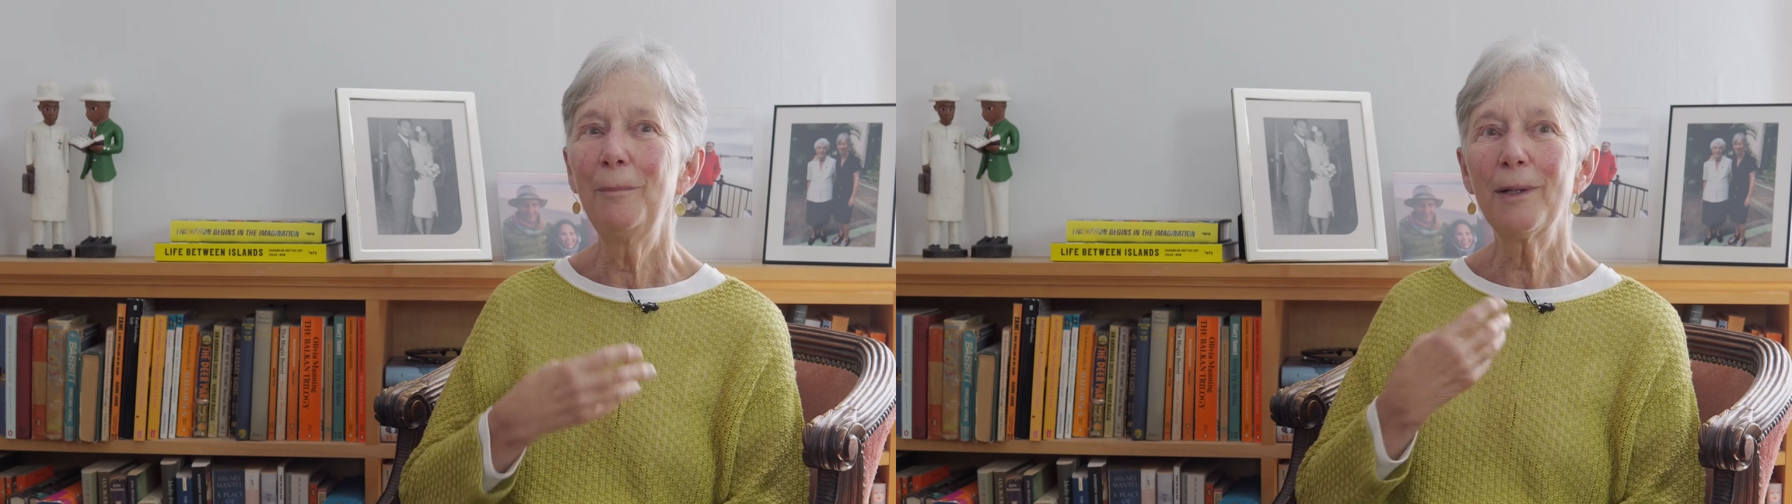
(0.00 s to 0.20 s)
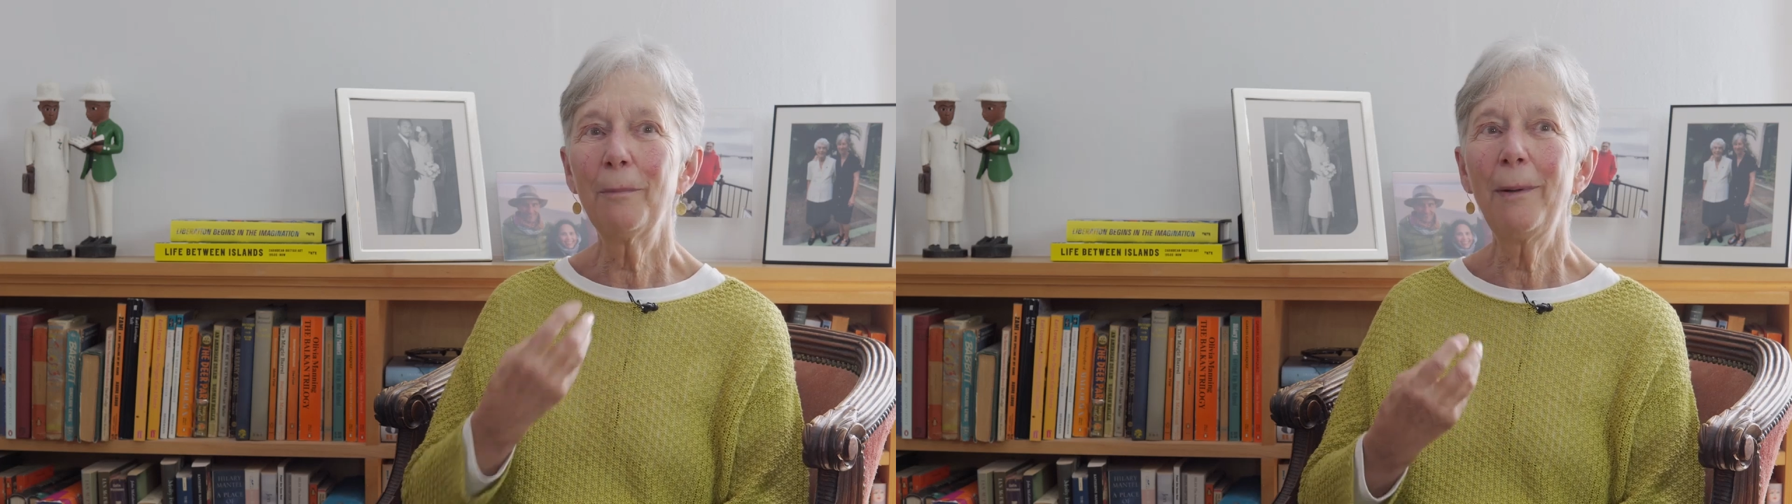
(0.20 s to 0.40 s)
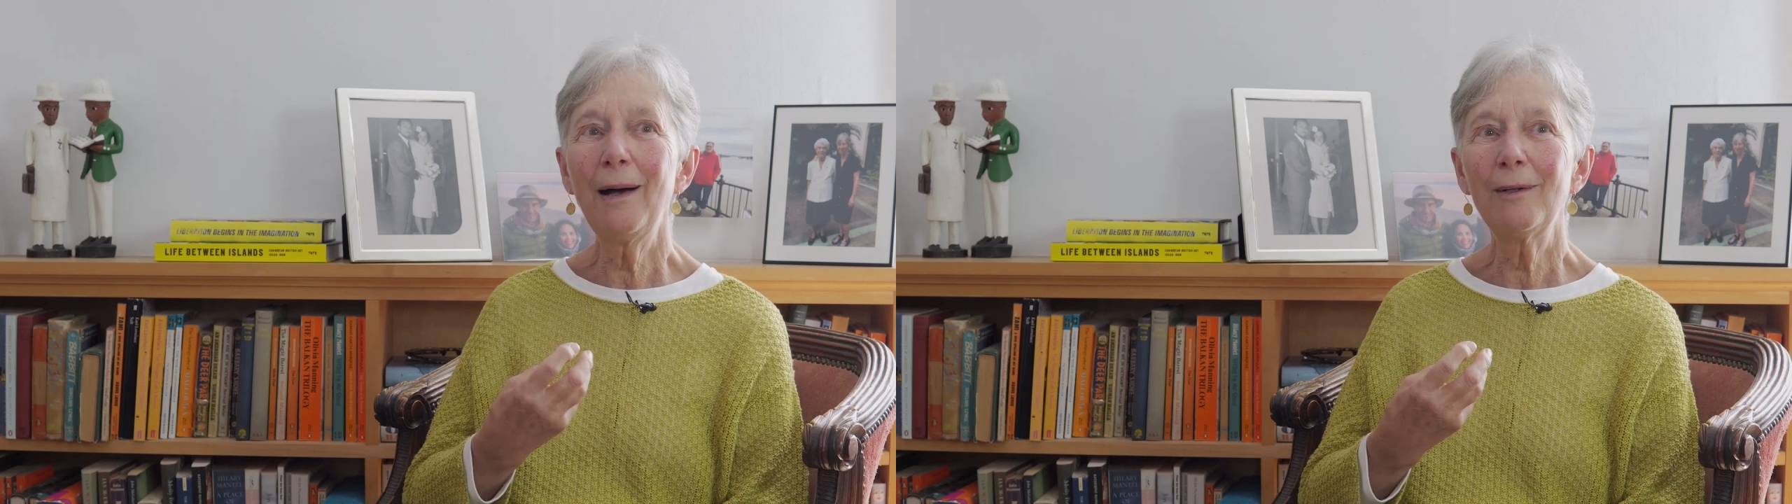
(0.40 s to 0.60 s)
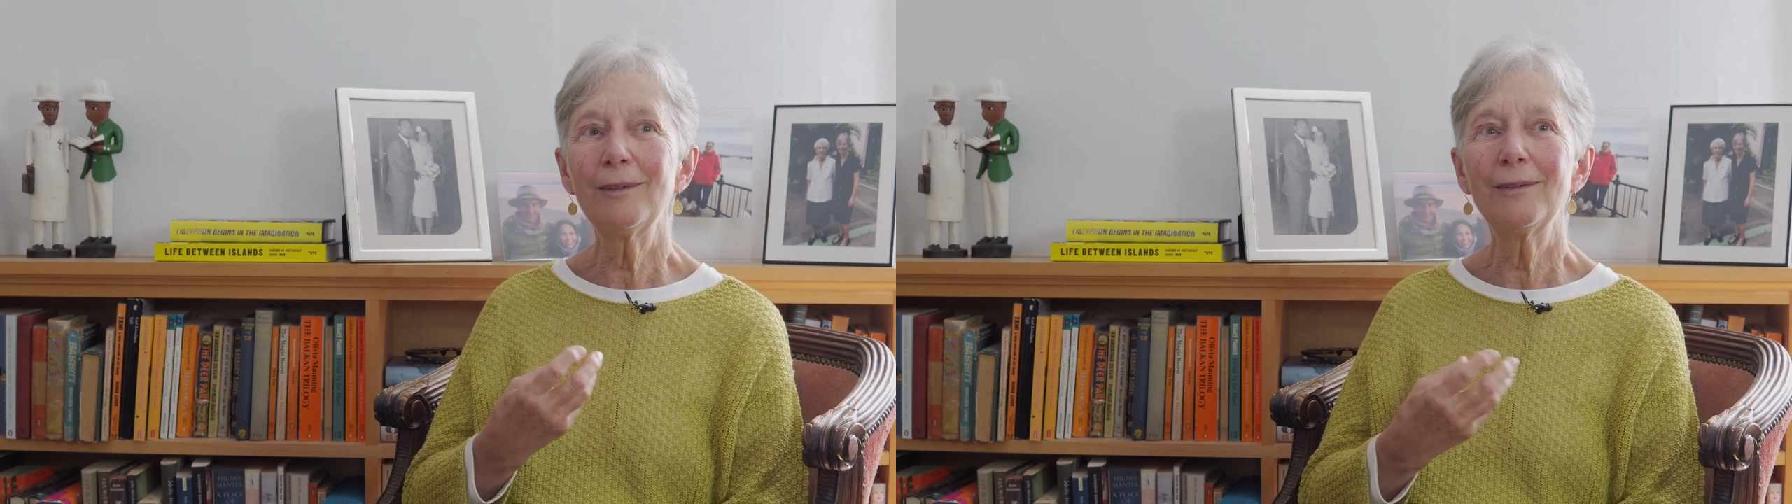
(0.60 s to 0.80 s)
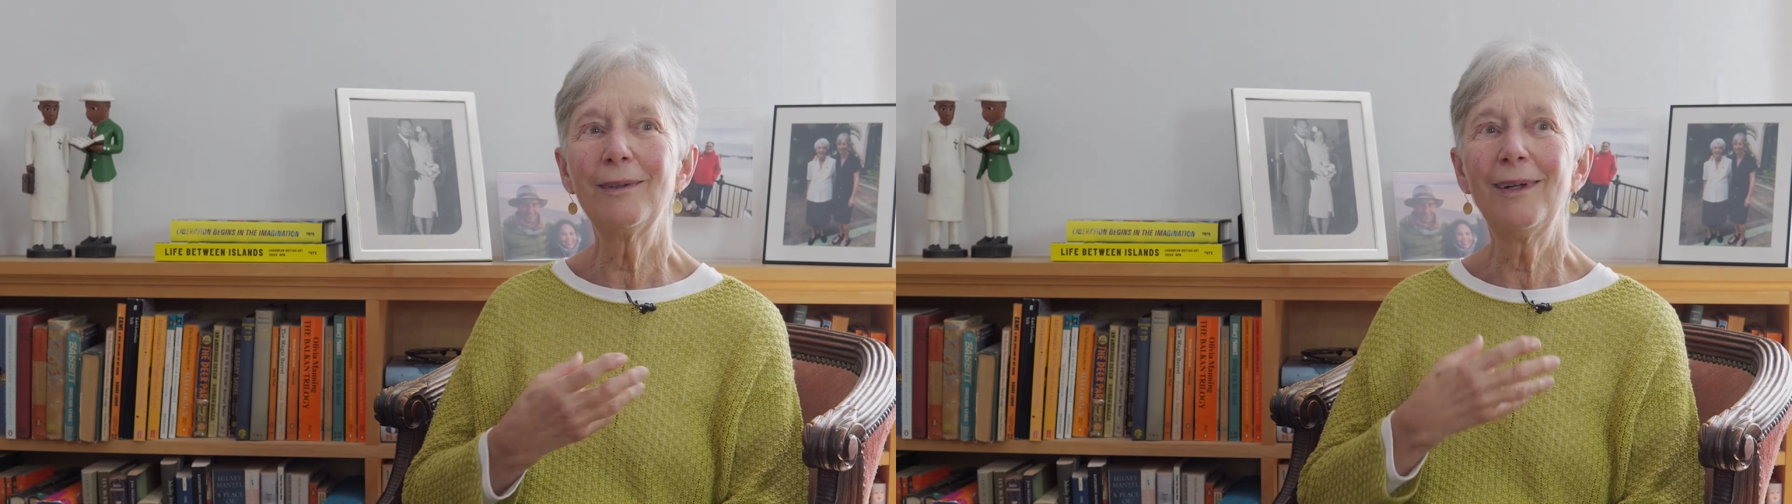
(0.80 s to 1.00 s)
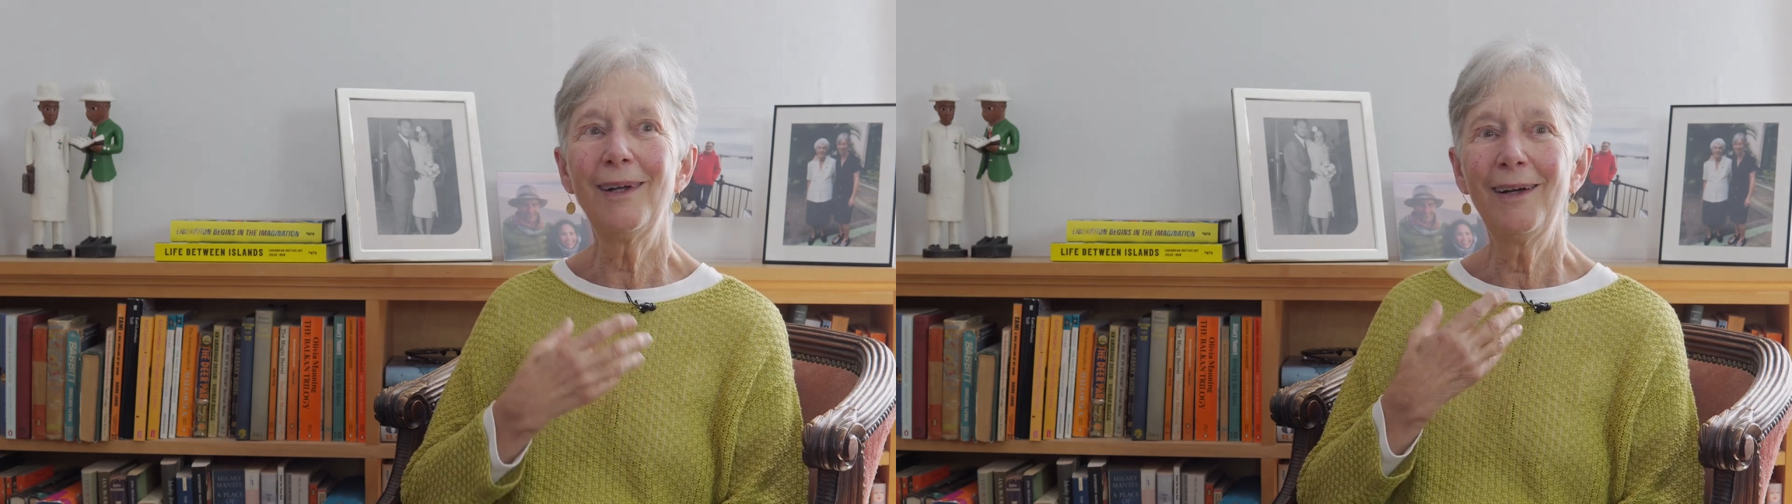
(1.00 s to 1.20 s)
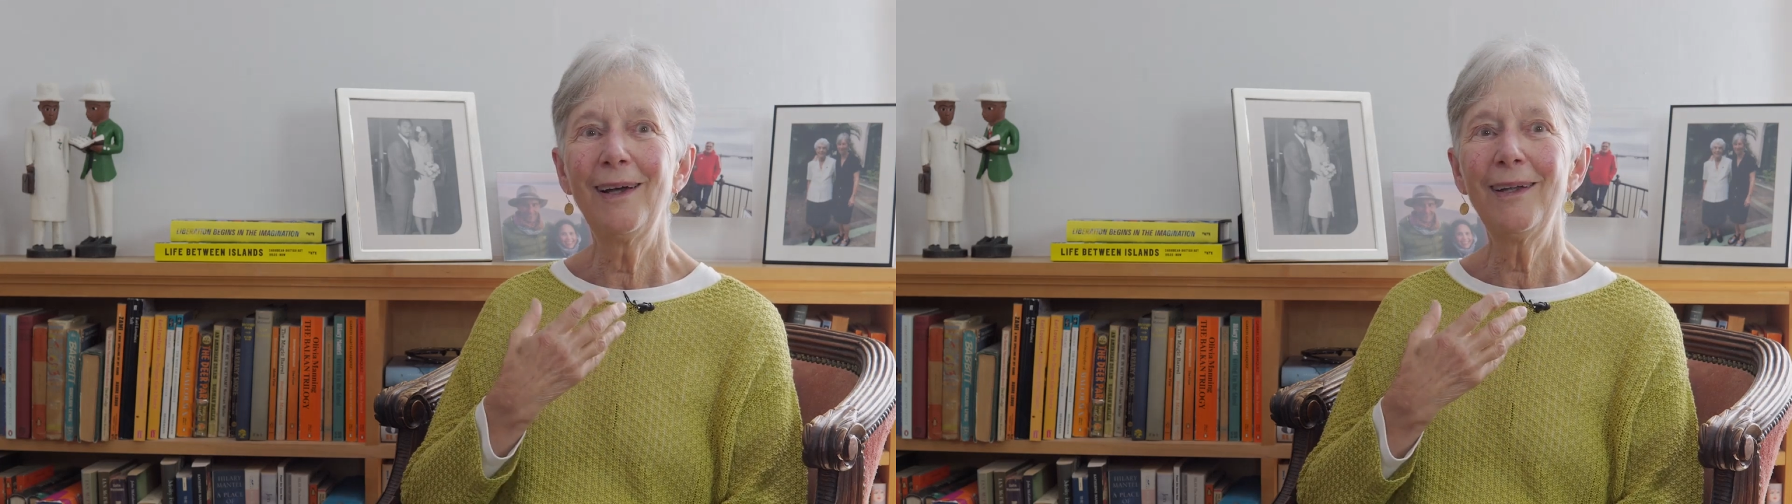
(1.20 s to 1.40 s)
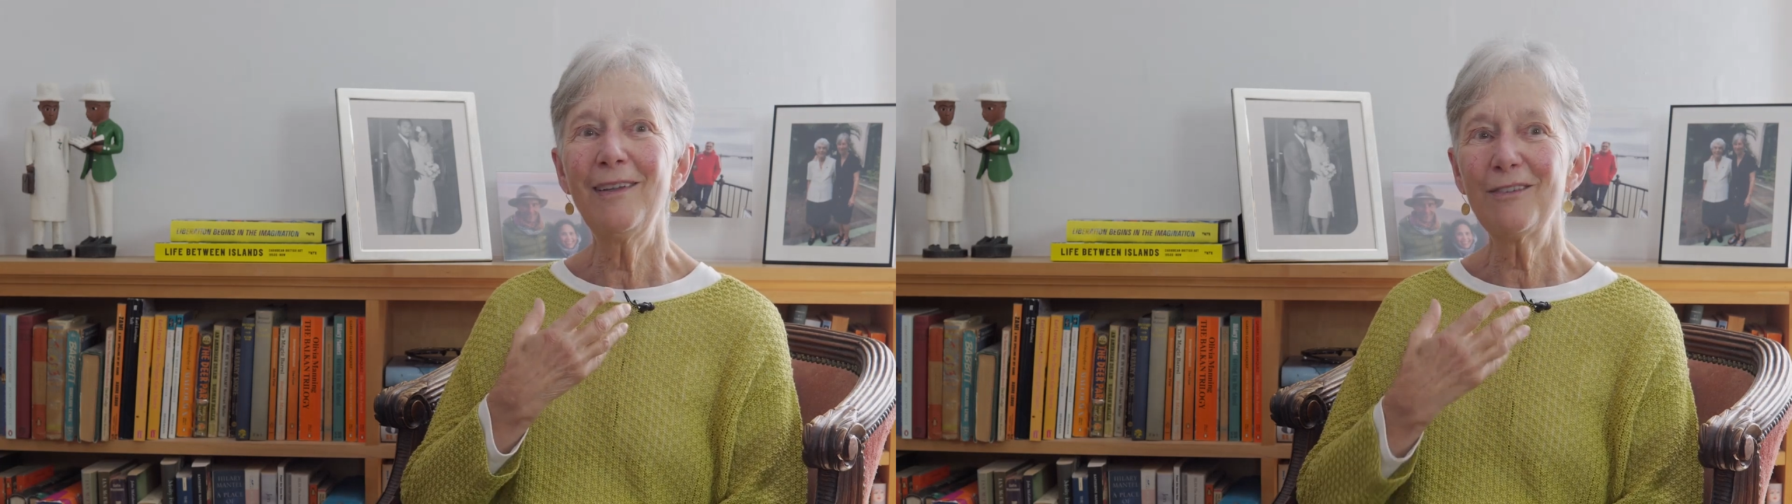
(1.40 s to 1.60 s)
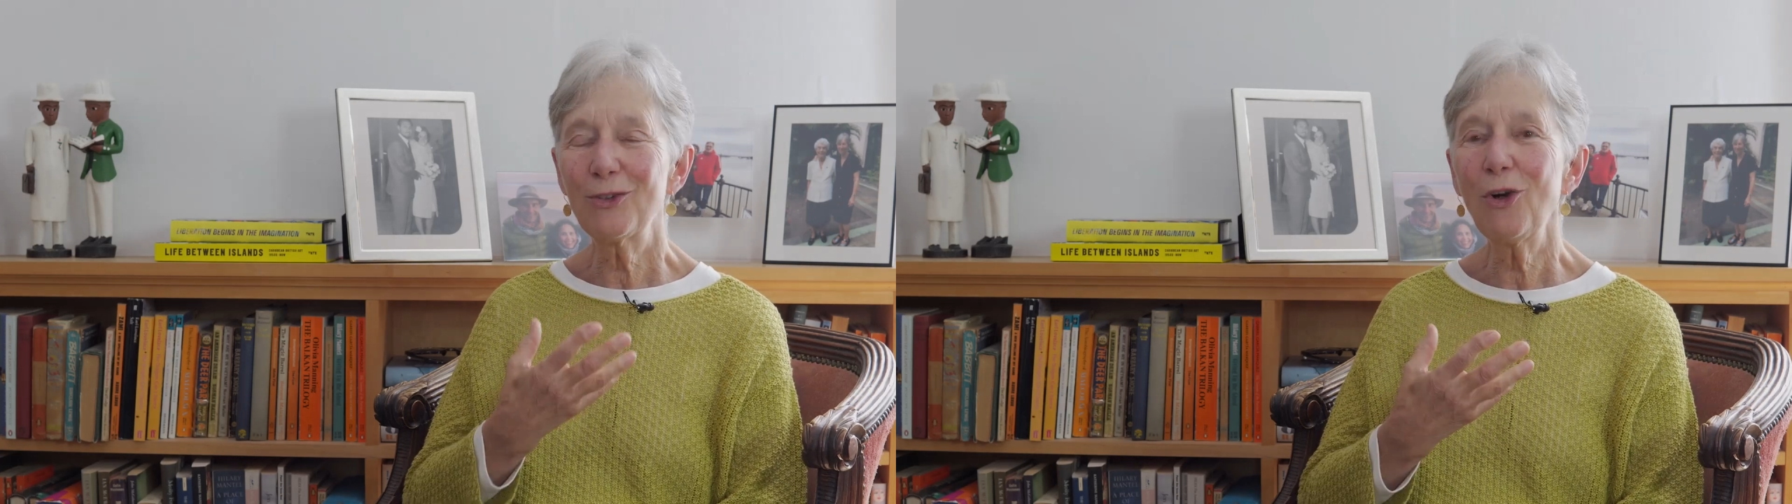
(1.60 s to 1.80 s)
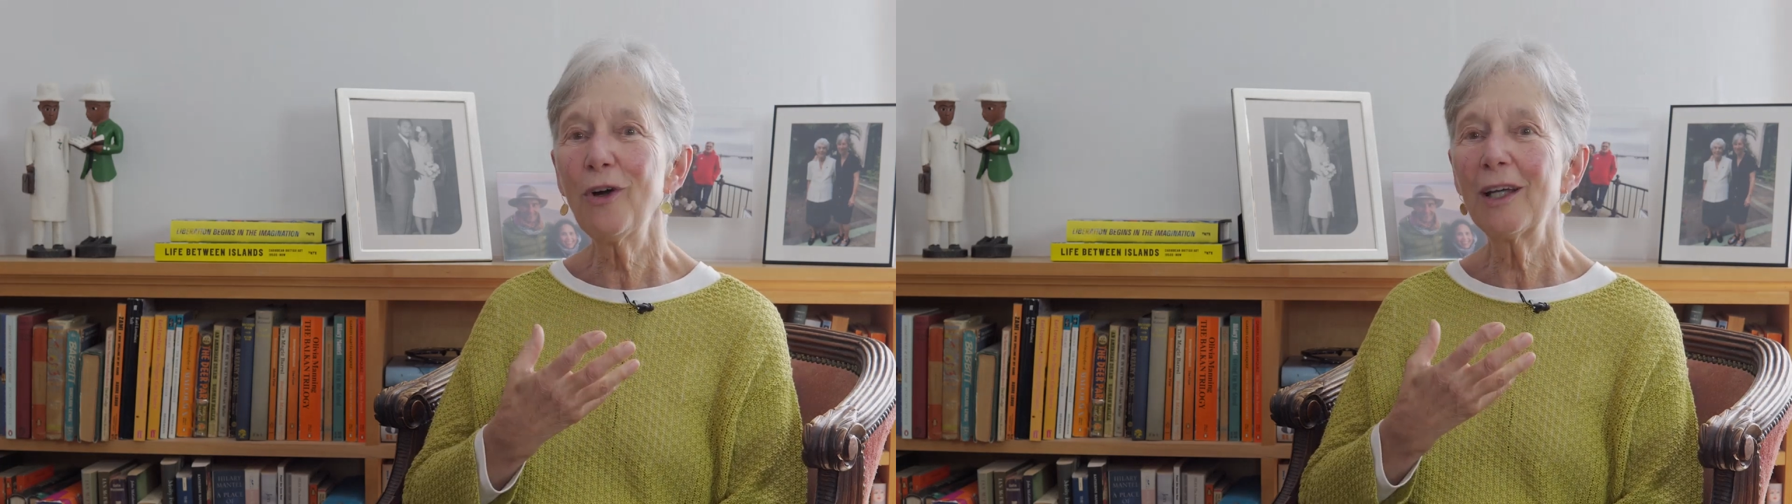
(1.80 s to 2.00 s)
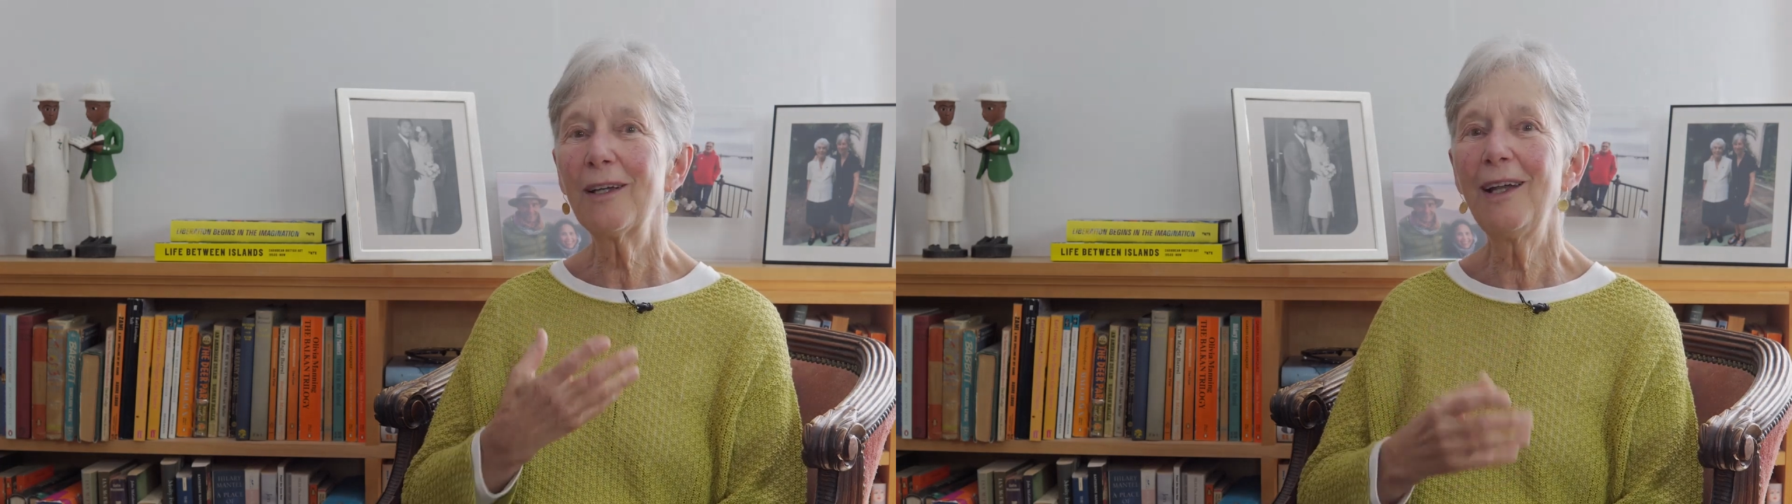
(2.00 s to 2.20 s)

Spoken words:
but about historic